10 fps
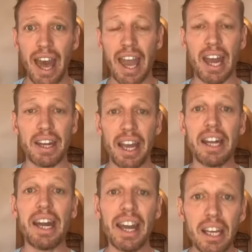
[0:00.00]
and a
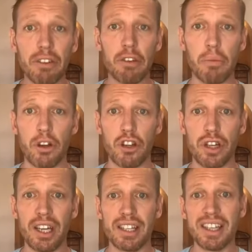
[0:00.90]
negative
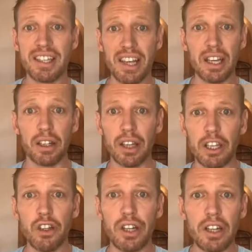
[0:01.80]
emotion is a signal
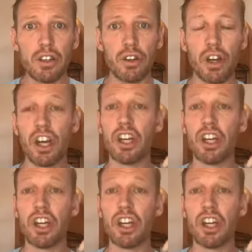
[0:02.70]
that you need to